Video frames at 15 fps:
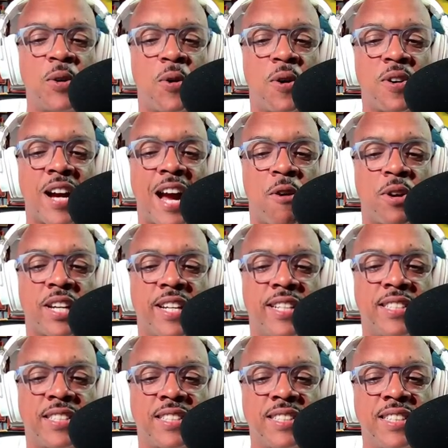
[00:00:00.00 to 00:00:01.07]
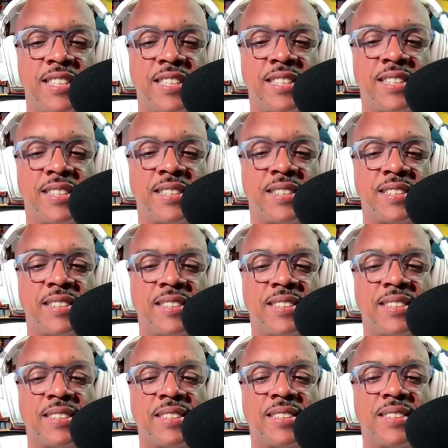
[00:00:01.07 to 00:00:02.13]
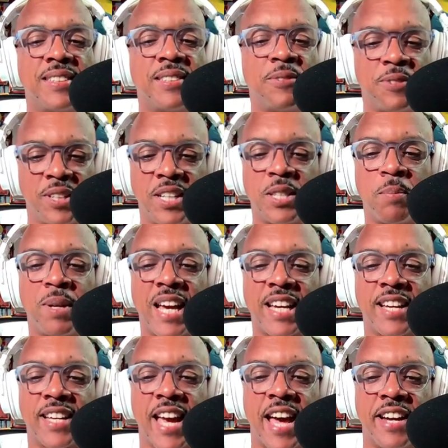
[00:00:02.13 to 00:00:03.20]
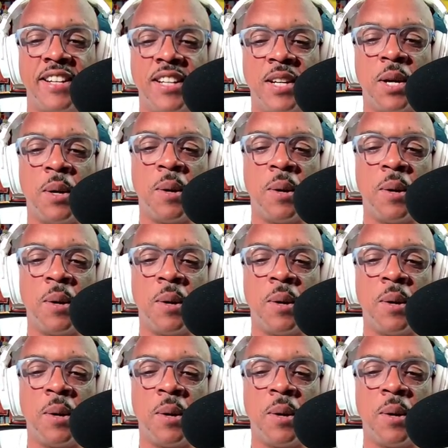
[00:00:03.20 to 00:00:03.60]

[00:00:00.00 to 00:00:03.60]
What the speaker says: or arrogant. Fill in the blank again.